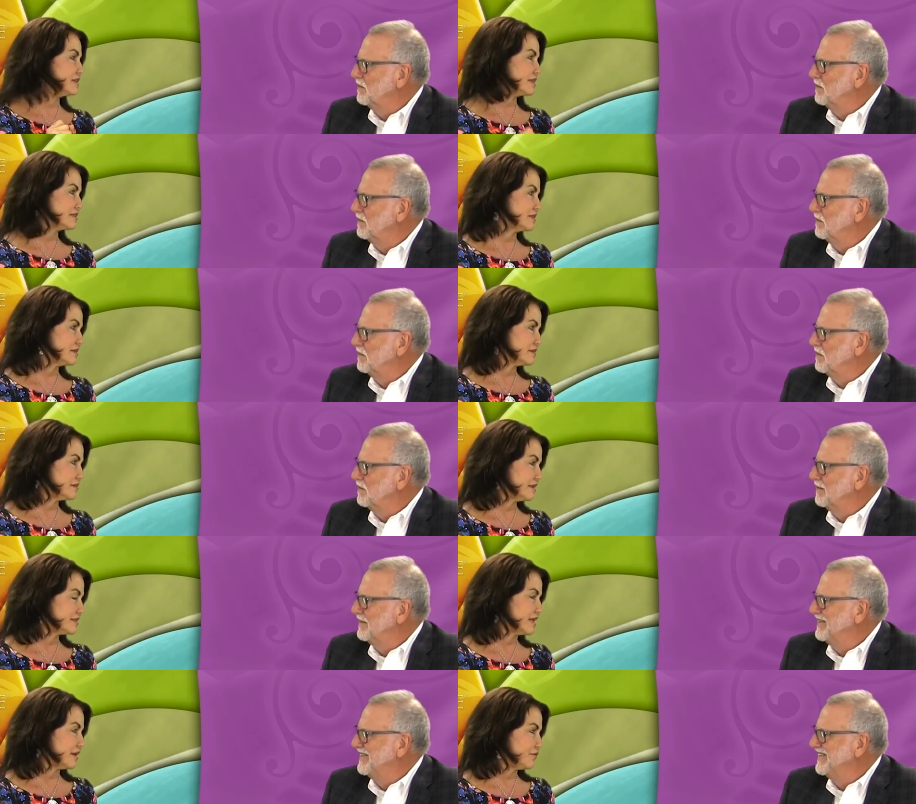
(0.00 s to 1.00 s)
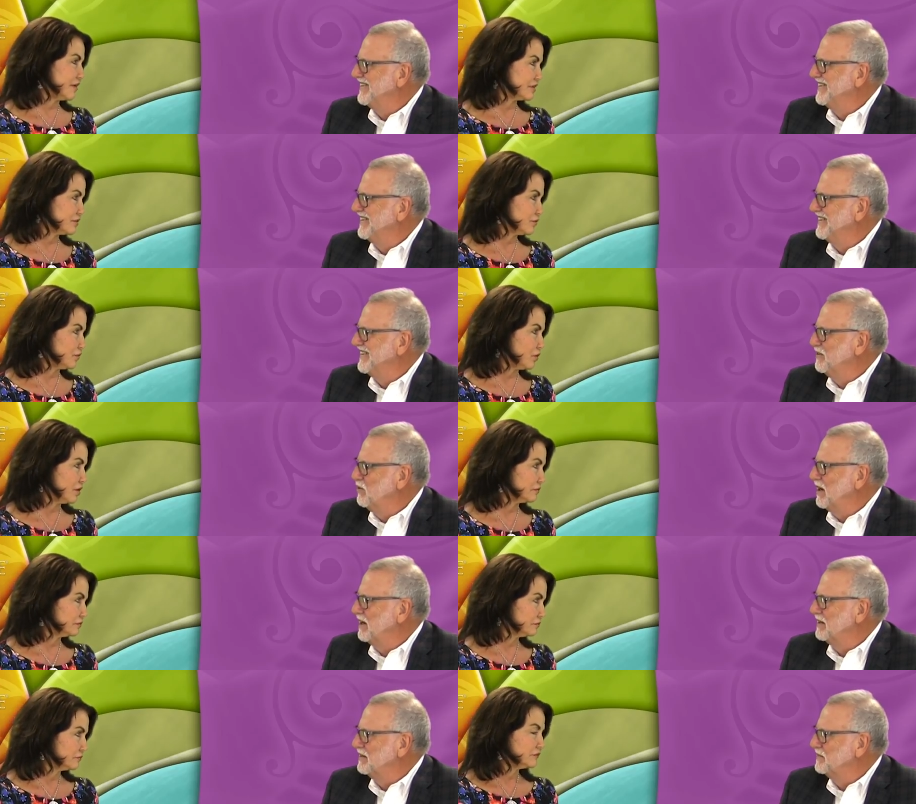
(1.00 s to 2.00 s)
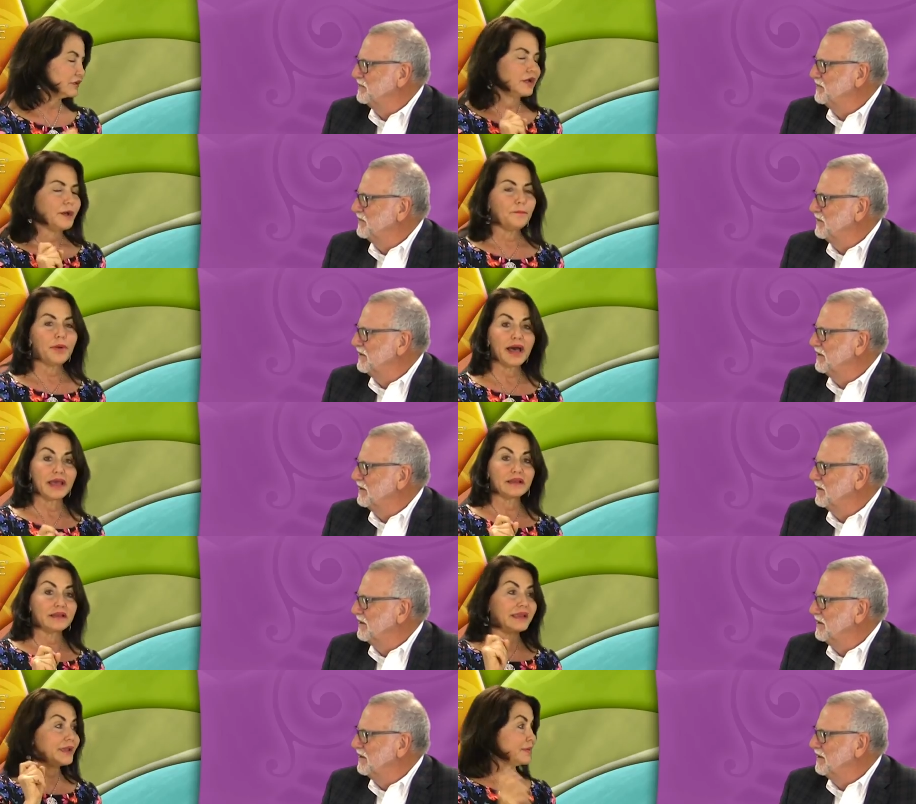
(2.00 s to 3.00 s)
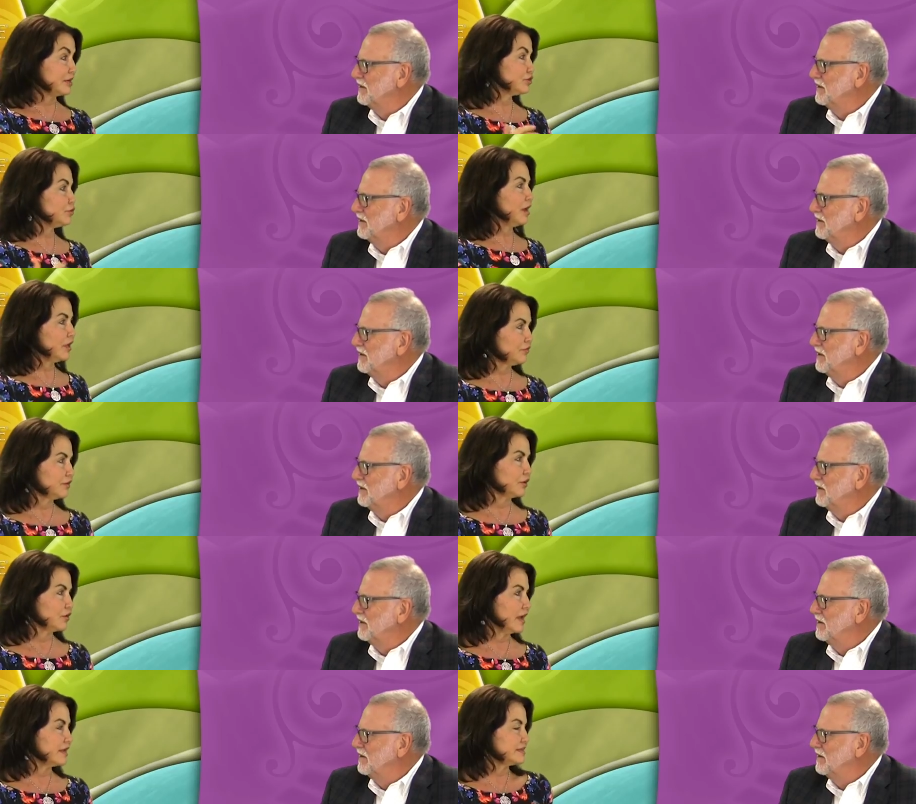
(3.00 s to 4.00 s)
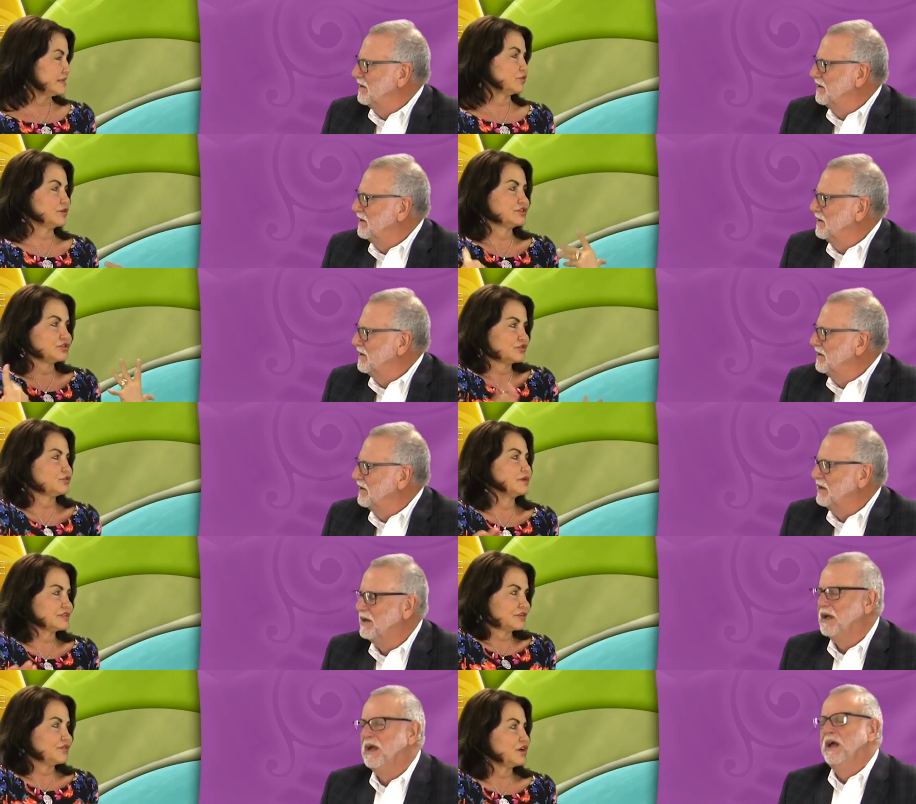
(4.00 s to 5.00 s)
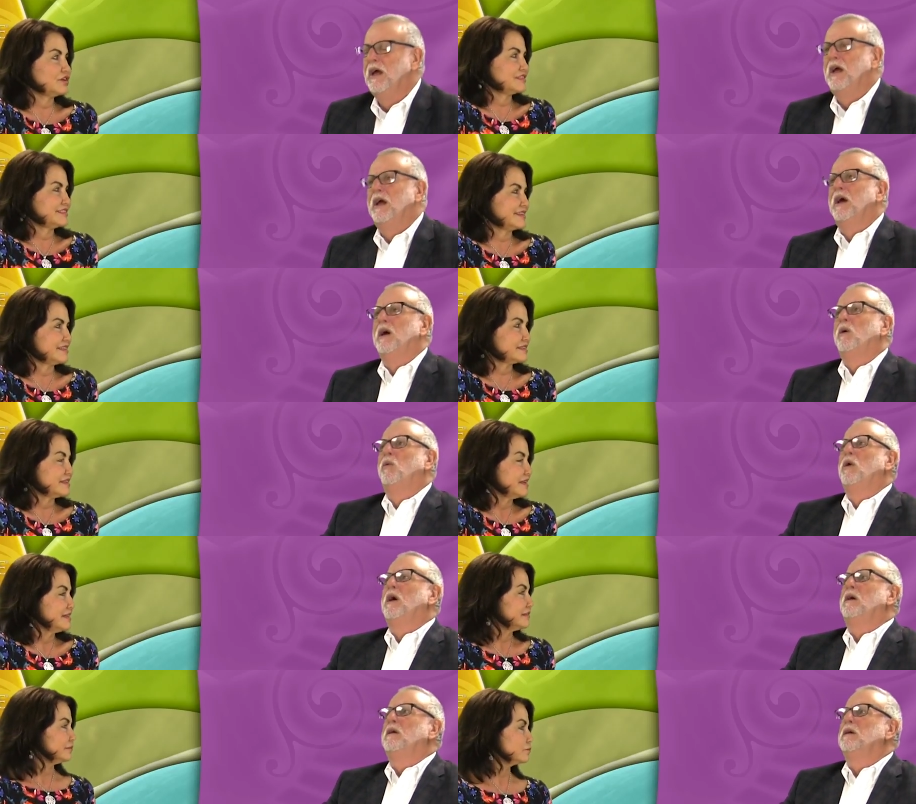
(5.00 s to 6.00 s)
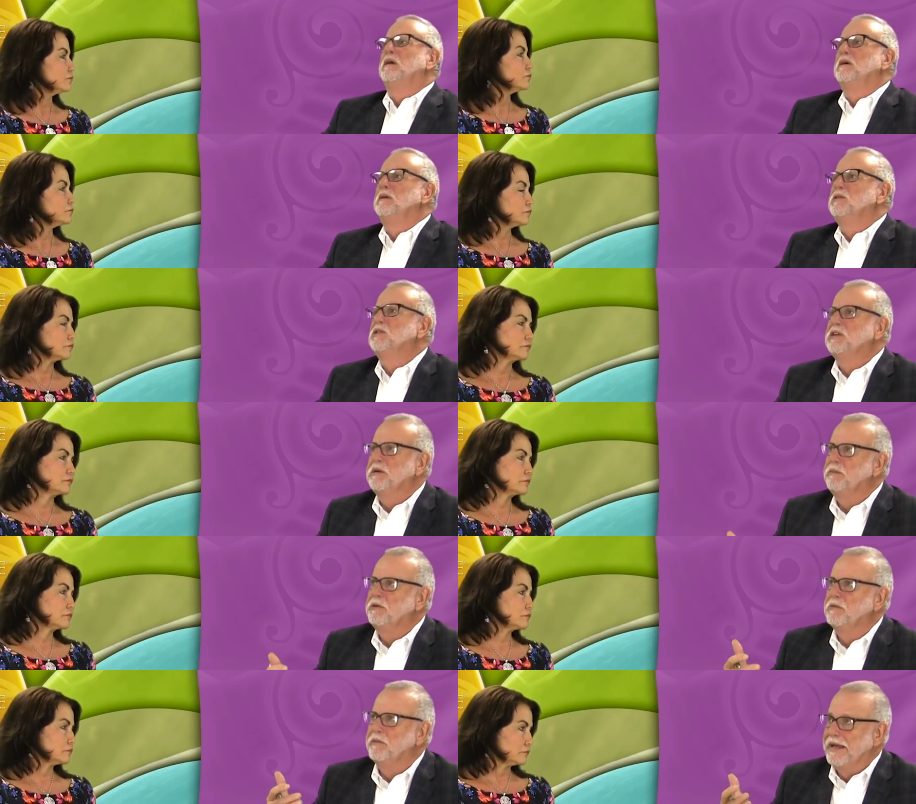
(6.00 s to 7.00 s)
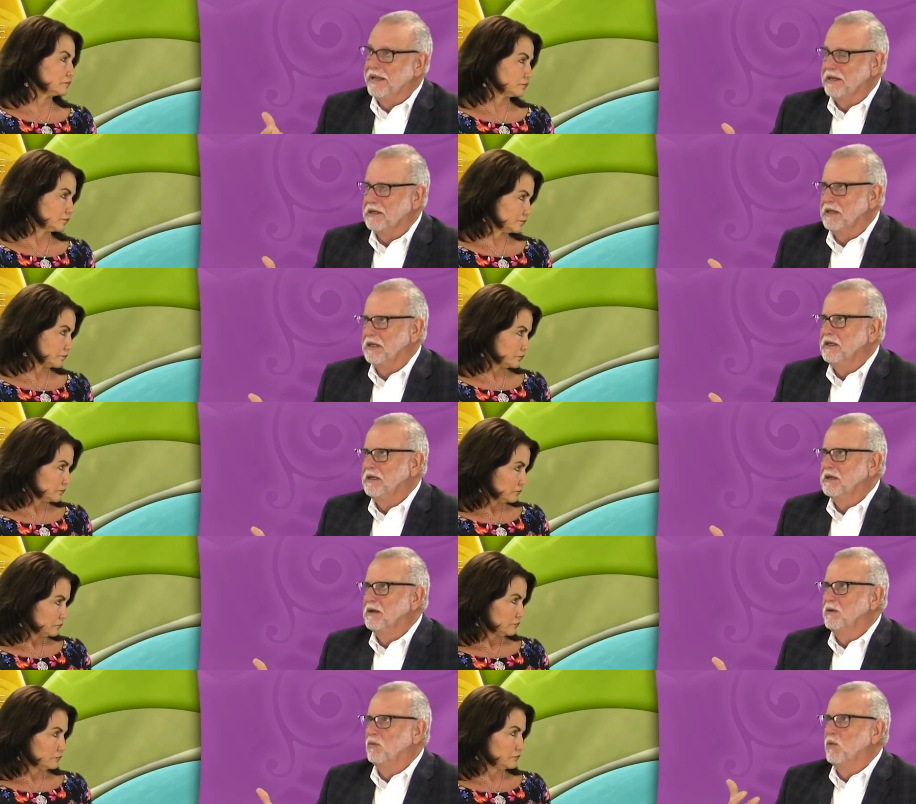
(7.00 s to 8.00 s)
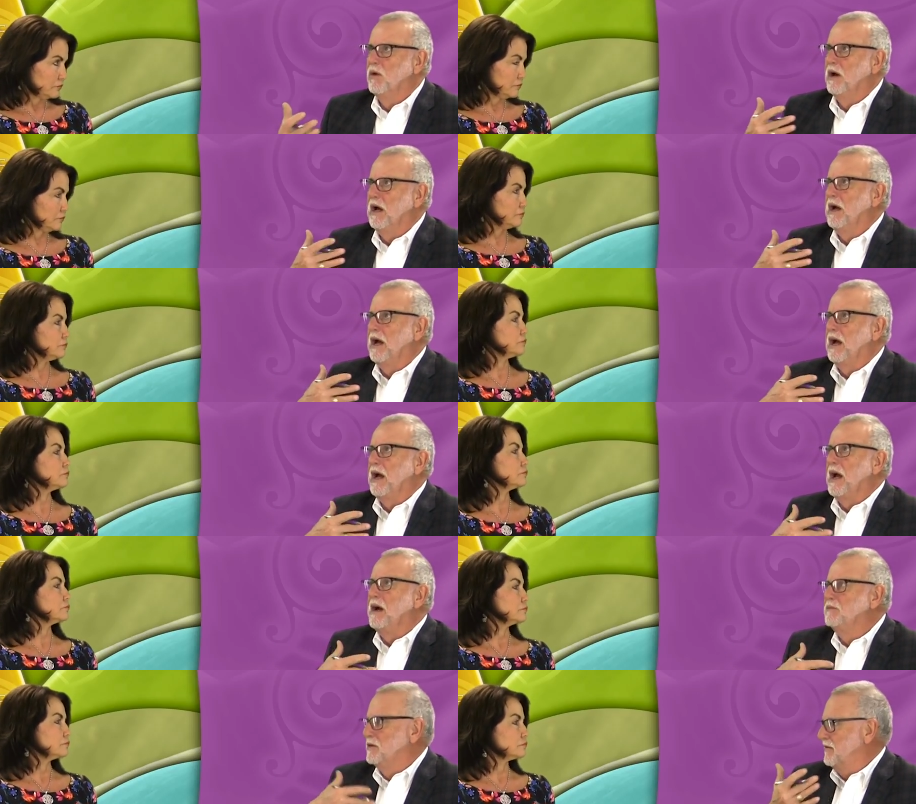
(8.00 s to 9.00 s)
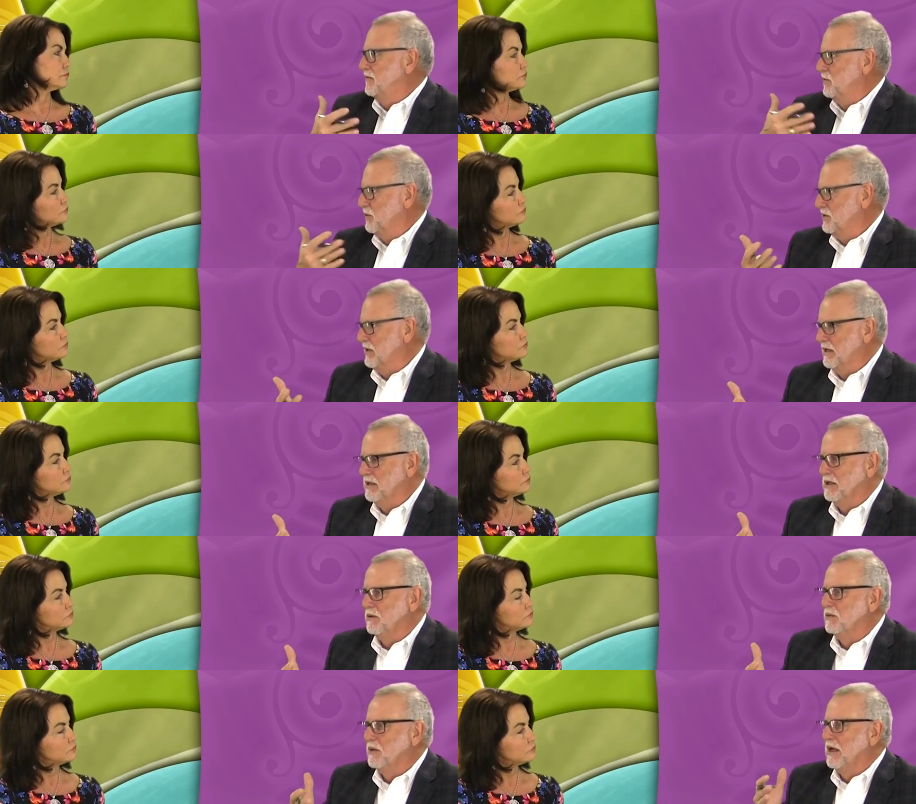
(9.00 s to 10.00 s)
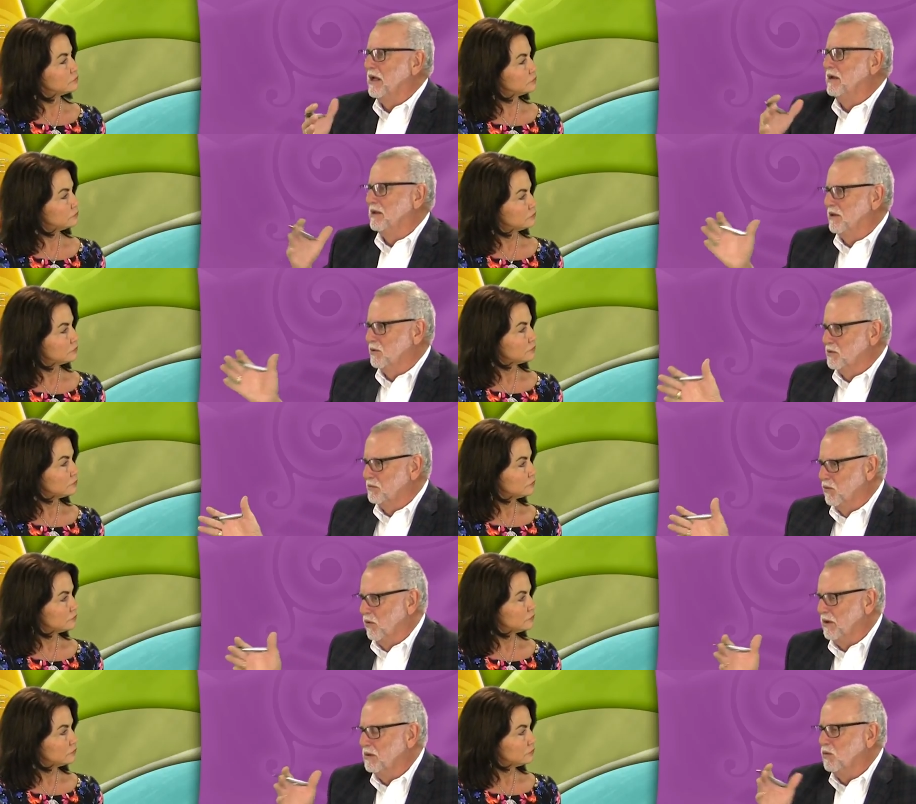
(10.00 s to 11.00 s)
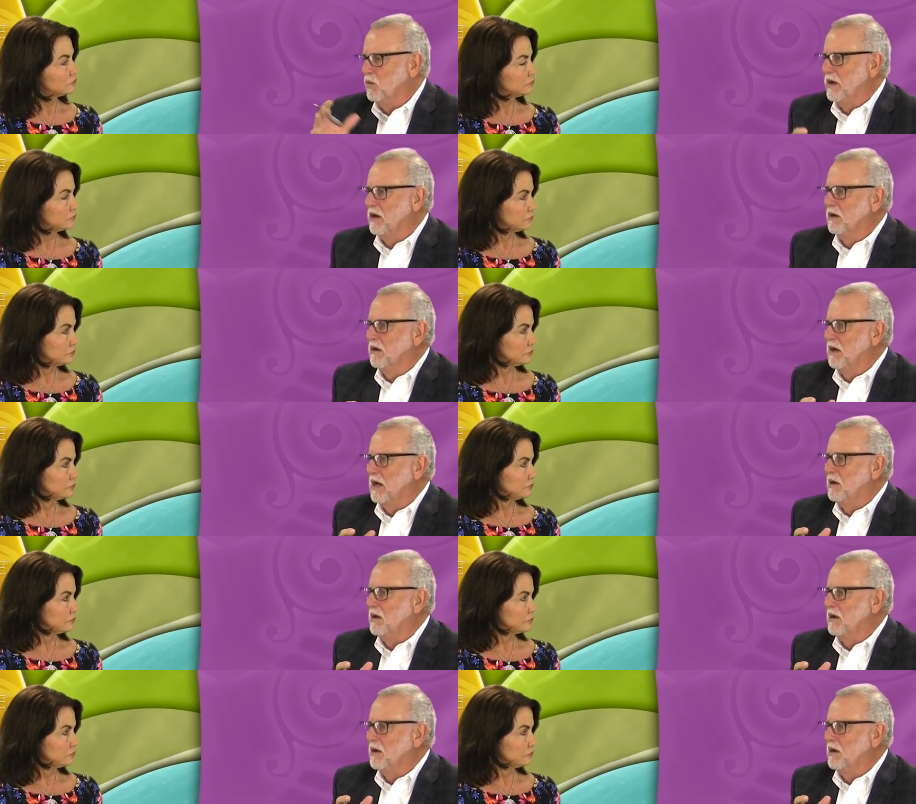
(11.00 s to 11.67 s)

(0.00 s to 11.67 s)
Speaker 1: it doesn't, it's not effective for. Right. But it makes you healthier and decreases your risk of heart disease.
Speaker 2: Well, symptomatically, what I'm comfortable saying that, that there was a point where